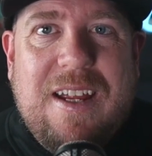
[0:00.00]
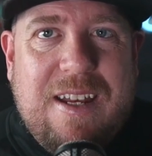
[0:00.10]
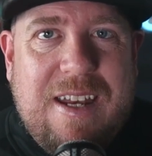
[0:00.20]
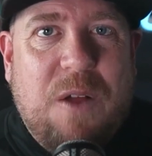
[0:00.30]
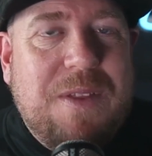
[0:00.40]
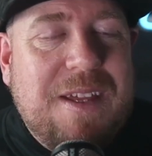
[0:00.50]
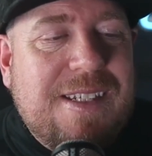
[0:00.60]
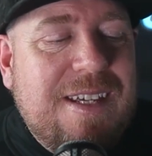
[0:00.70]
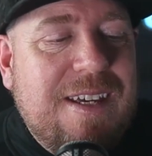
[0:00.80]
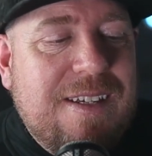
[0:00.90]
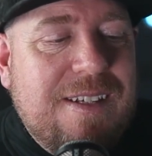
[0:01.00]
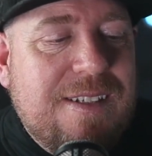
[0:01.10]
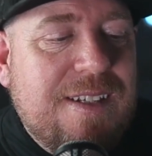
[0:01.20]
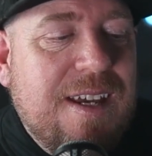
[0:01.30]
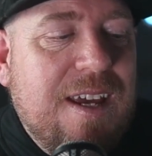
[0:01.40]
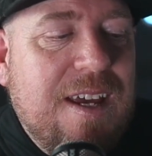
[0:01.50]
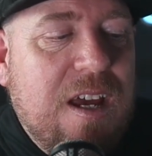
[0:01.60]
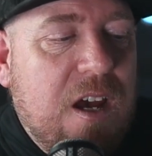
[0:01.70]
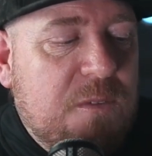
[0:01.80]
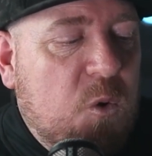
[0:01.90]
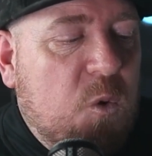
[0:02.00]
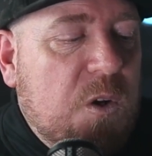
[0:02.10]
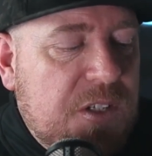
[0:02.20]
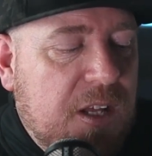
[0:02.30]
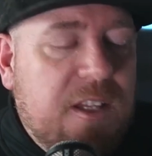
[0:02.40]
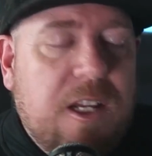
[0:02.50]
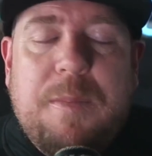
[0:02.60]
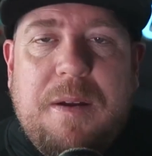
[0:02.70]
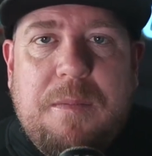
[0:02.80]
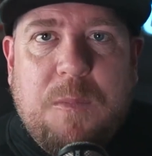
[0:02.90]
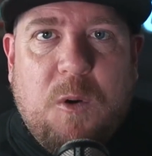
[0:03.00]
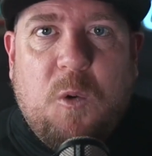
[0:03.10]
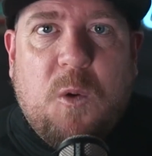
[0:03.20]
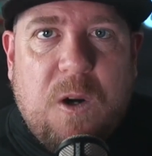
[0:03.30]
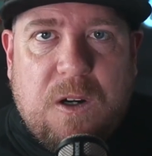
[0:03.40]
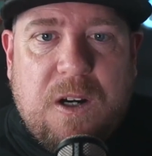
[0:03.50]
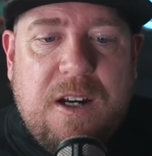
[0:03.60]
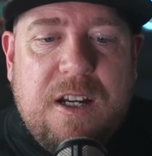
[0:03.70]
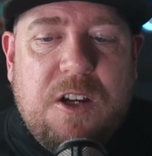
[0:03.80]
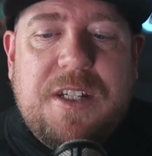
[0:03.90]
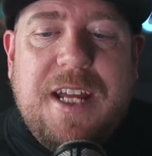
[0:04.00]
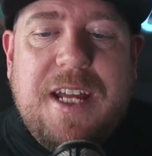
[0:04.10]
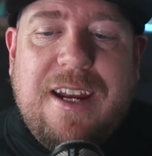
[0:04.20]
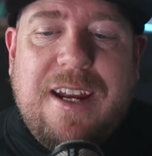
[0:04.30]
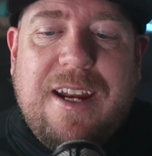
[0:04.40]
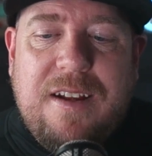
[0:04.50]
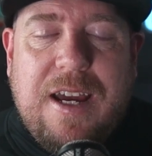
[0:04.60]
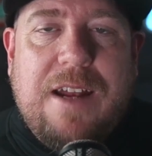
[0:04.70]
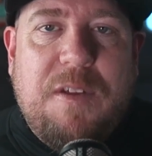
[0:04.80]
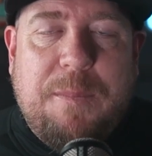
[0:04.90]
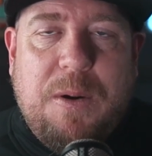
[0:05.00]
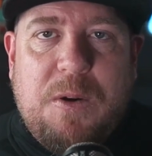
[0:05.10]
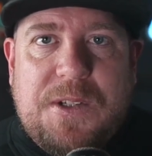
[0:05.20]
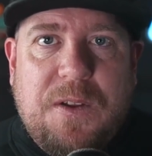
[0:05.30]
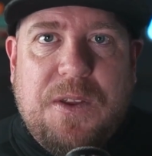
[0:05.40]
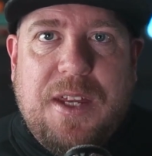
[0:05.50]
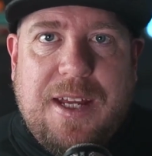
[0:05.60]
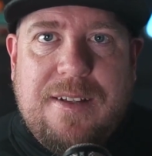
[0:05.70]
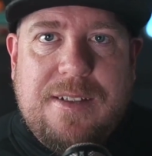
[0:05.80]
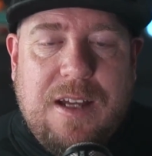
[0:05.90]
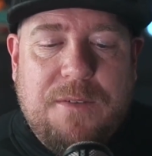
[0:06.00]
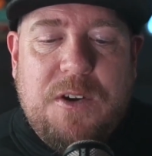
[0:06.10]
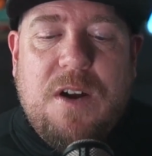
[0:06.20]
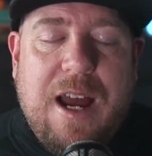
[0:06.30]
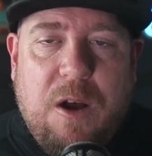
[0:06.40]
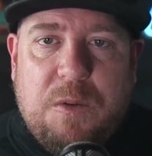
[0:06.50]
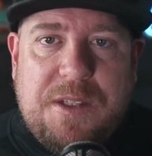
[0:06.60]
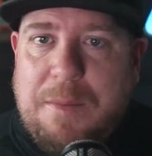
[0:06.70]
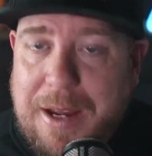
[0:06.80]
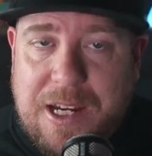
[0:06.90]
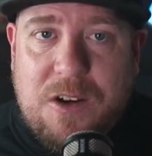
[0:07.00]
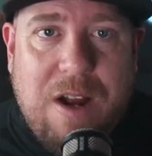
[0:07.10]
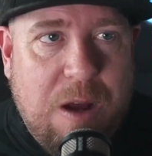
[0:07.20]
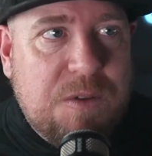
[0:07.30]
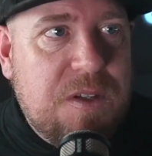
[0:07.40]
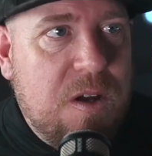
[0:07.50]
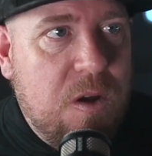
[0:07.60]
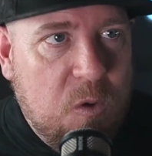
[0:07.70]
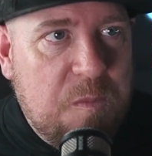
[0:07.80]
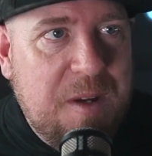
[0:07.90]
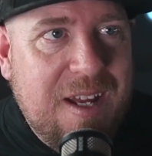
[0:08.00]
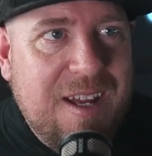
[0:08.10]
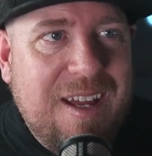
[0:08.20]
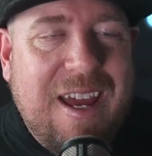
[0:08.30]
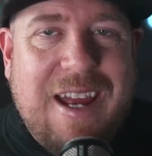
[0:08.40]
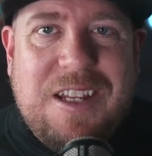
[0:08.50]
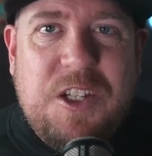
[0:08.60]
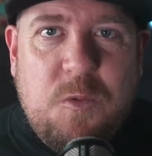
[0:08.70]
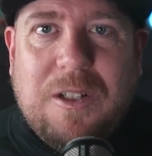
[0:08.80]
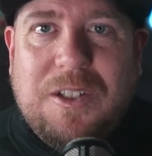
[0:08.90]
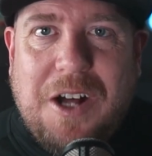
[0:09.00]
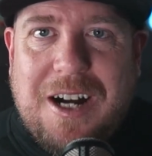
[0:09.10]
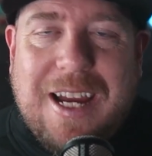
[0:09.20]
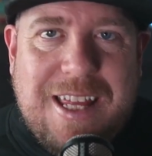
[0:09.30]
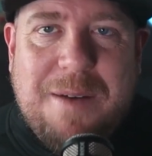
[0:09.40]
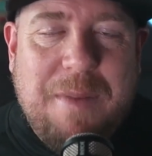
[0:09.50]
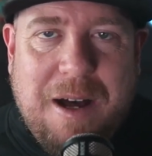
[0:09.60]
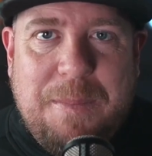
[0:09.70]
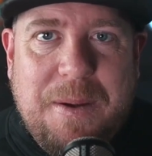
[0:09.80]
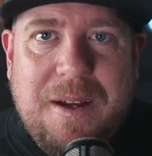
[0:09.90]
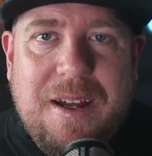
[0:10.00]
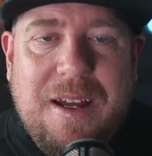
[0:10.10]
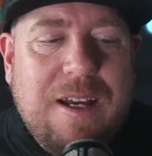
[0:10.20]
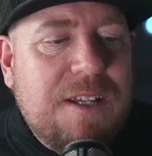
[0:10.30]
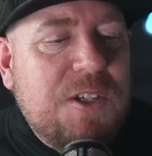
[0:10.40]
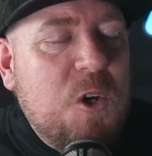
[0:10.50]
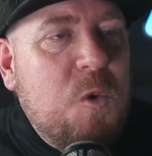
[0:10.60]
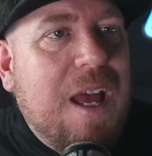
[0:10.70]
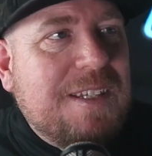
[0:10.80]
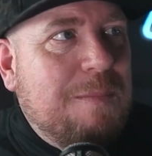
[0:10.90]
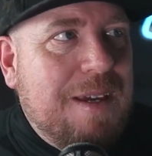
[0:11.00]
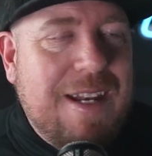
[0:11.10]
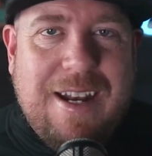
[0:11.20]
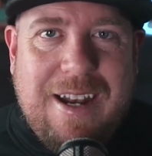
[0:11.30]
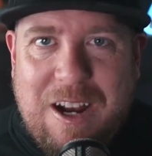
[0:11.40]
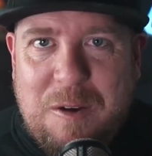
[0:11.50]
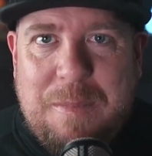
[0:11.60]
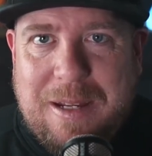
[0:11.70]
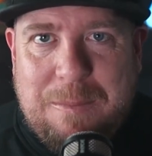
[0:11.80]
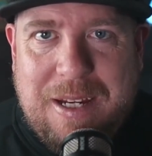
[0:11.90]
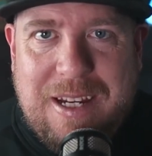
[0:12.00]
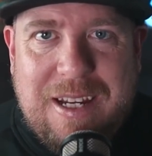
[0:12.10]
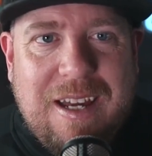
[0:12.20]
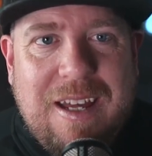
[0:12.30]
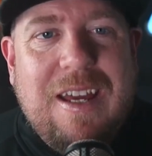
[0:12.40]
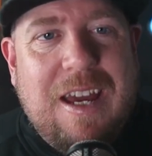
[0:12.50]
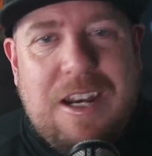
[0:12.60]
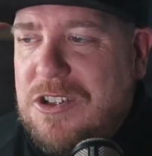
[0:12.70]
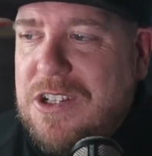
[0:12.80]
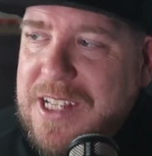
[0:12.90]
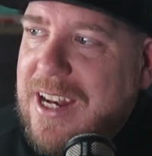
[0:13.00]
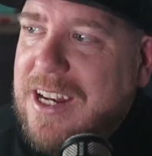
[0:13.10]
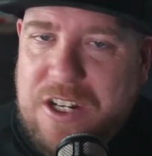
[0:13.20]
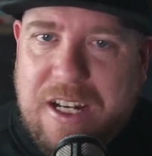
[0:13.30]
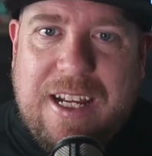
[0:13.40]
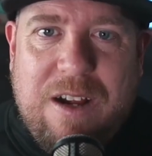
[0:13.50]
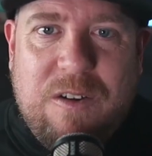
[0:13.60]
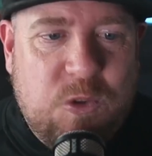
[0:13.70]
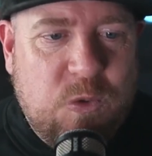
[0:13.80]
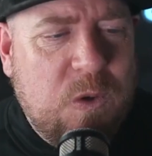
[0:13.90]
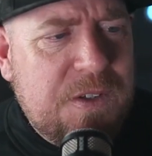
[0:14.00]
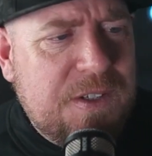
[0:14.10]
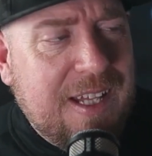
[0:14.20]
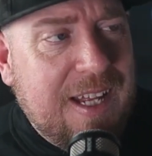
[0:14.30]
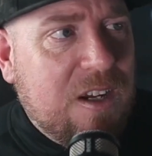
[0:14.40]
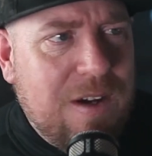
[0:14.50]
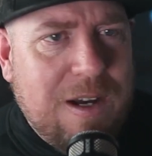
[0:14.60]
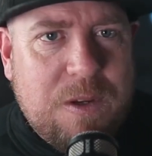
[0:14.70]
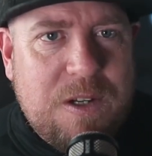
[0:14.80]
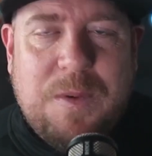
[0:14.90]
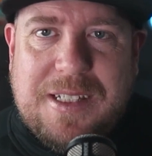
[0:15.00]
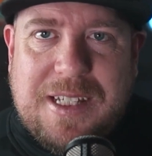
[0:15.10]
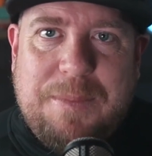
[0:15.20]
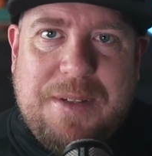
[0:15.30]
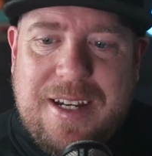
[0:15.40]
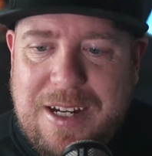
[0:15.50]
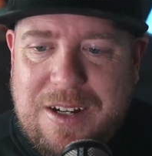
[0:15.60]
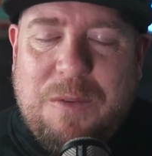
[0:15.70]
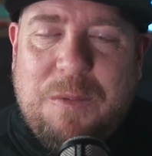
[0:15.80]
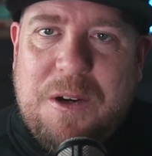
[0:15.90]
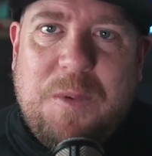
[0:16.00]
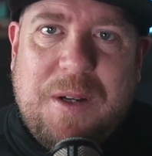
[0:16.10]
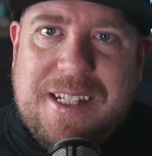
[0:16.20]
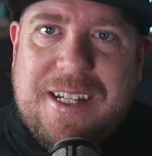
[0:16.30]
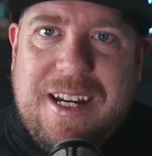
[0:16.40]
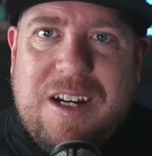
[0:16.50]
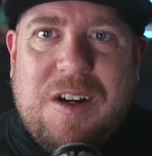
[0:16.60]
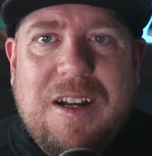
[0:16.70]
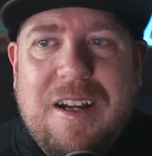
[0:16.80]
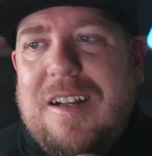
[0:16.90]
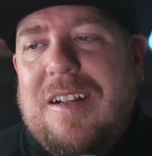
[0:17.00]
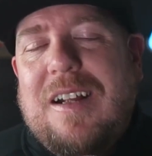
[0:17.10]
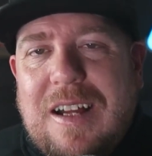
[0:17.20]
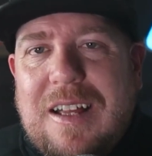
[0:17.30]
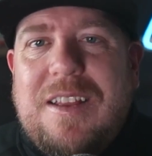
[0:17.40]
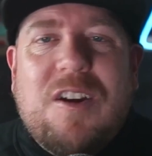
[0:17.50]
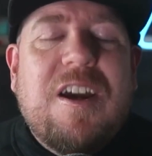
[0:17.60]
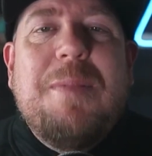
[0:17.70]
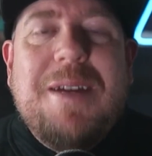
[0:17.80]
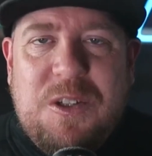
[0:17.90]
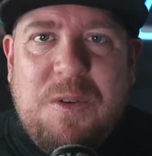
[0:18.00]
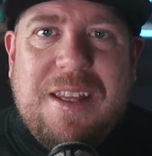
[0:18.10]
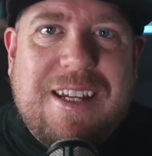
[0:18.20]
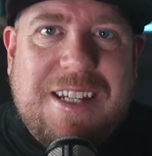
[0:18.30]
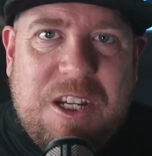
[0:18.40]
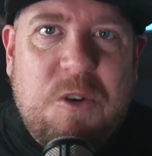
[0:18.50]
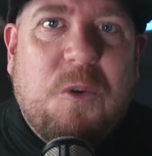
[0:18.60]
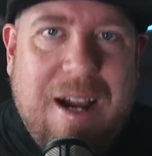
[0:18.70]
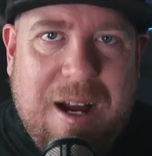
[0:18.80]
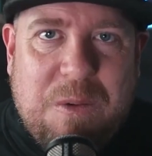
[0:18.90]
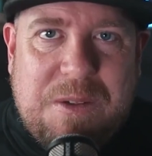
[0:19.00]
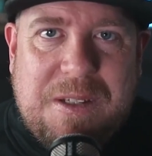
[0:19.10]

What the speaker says: Now, this is, of course, a little bit more work. You're taking kind of the personal things of your house that make your house a home, and you are locking them up. Because who hasn't been in an Airbnb and you're just kind of checking out drawers and like, oh, I wonder what's kept in here. I wonder what's in here. They're going to be doing that to your house.